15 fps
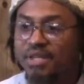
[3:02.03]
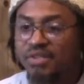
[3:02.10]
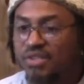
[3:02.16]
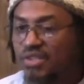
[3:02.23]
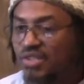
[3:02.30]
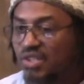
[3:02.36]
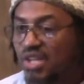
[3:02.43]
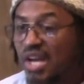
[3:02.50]
It's
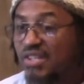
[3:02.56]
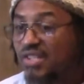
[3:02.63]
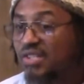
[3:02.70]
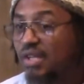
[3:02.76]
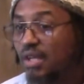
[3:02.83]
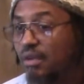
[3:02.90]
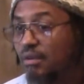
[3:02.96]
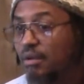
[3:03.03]

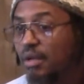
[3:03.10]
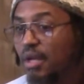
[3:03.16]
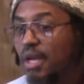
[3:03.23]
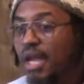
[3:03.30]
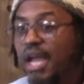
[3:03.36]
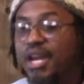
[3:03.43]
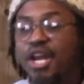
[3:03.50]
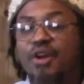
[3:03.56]
disgusting.
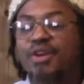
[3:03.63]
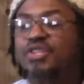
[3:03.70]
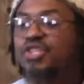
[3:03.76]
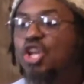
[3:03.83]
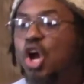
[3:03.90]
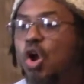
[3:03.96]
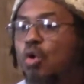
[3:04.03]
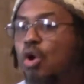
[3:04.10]
And there is
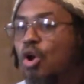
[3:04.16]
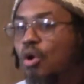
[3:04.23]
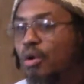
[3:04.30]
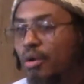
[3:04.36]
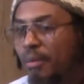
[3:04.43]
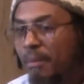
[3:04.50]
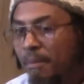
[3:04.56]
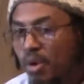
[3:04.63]
no
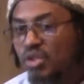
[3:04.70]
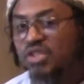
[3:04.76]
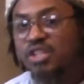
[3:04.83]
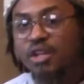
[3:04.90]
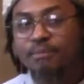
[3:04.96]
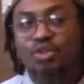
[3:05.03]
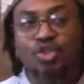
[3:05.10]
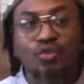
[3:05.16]

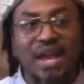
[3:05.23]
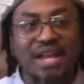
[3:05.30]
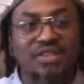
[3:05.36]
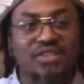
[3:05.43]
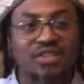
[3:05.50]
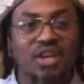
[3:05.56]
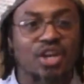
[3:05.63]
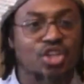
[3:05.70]
Muslim
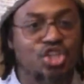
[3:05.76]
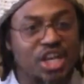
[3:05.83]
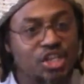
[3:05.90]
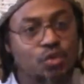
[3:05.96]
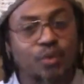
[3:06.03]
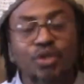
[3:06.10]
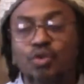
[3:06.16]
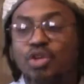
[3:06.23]
dress
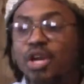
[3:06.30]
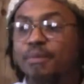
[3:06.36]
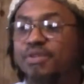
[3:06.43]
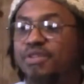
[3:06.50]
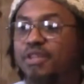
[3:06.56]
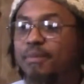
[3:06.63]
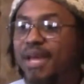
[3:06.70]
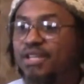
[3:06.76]
just when you come
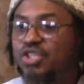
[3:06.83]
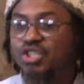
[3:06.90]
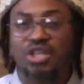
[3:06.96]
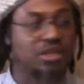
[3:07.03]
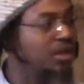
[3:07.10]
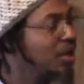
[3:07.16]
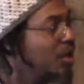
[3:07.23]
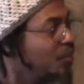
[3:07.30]
to the
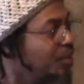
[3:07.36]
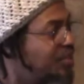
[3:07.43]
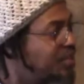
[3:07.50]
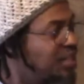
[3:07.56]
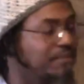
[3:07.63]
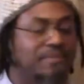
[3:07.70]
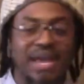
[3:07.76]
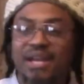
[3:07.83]
masjid. We
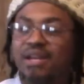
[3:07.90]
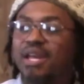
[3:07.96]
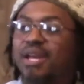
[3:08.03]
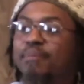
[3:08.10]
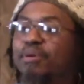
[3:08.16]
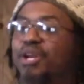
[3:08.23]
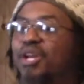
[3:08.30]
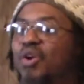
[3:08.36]
see men
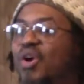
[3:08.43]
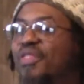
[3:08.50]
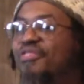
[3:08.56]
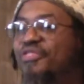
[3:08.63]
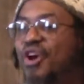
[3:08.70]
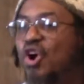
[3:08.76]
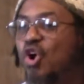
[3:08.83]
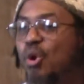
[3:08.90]
putting
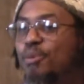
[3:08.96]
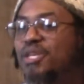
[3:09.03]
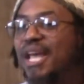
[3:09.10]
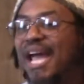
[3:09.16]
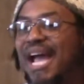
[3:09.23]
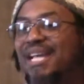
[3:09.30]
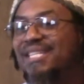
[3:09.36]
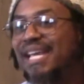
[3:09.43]
on thobes
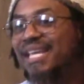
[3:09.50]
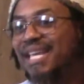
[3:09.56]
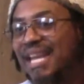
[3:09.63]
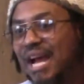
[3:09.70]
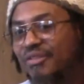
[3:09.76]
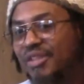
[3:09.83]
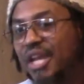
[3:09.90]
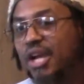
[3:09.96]
as they get
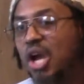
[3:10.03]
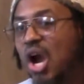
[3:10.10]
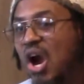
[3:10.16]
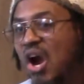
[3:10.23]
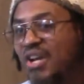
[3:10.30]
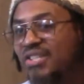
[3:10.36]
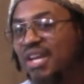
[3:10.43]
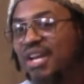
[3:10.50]
out their
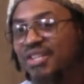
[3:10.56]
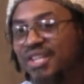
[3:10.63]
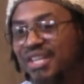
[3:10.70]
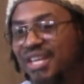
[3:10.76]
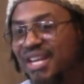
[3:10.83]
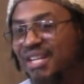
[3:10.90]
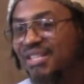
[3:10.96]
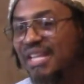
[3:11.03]
cars to
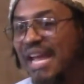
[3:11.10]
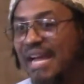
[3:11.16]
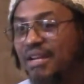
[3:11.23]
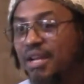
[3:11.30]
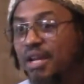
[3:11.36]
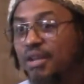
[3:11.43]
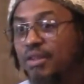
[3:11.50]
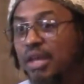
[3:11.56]
get
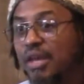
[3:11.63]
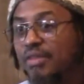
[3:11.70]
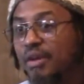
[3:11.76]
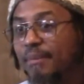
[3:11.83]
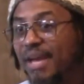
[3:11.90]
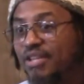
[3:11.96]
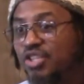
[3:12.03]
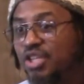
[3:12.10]
inside
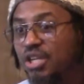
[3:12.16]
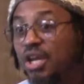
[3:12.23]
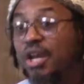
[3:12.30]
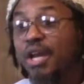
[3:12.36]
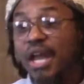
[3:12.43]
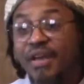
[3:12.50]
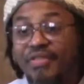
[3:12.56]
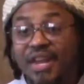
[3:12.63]
the masjid.
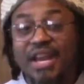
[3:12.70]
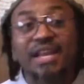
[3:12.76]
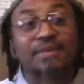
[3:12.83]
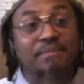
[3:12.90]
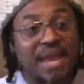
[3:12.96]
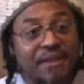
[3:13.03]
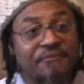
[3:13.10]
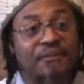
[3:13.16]
And then
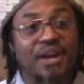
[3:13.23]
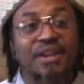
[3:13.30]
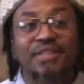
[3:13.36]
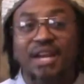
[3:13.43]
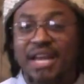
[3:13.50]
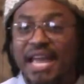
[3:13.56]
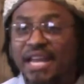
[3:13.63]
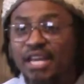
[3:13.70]
they make fun of
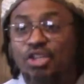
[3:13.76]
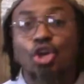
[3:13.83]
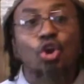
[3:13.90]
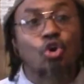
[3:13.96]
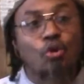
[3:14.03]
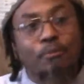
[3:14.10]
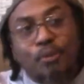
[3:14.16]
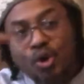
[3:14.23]
the ladies
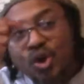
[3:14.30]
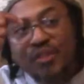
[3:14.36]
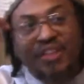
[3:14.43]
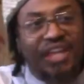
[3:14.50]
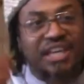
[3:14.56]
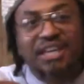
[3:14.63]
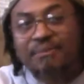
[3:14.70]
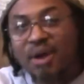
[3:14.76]
who put on
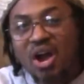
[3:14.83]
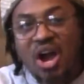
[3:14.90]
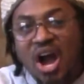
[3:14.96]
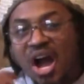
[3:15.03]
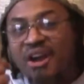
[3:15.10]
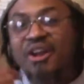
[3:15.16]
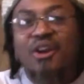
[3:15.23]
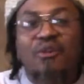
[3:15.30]
the
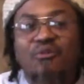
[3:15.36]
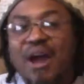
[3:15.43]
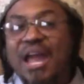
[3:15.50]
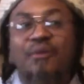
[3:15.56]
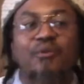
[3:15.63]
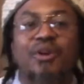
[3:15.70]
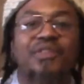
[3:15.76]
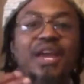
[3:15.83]
khimar
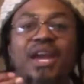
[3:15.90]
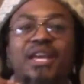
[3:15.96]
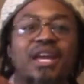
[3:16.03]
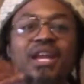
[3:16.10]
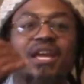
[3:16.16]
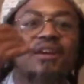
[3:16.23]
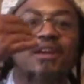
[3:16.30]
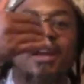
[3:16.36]
right when they're
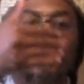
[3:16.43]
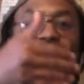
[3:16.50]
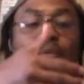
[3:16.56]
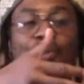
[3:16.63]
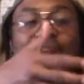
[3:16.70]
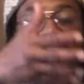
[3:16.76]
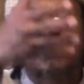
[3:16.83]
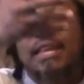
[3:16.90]
getting,
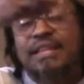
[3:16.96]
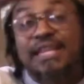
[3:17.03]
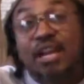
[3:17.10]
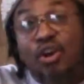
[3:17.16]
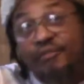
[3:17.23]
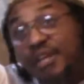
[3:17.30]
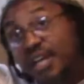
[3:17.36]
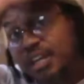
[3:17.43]
when they
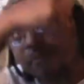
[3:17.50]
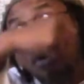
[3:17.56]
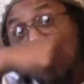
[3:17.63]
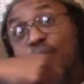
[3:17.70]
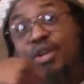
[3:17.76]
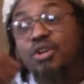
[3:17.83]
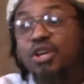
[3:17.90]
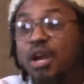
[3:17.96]
take off their
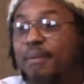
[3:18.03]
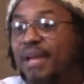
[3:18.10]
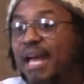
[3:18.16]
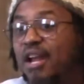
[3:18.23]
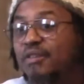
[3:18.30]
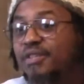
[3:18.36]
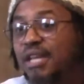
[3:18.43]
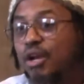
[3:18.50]
khimar when you're coming
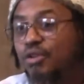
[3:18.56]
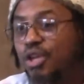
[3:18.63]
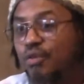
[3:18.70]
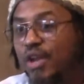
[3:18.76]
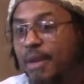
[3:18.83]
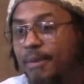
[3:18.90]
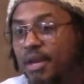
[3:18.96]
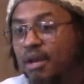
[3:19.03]
out of Saudi
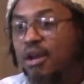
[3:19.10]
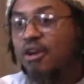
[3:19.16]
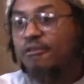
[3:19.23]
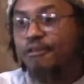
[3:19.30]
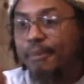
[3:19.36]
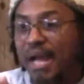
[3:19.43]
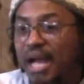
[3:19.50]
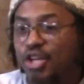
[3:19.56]
Arabia
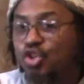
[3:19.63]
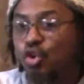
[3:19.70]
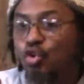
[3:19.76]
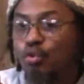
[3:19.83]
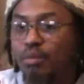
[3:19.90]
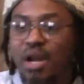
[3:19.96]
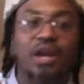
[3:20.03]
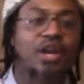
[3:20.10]
from Hajj or
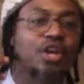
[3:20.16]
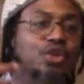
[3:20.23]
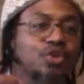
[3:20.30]
Umrah.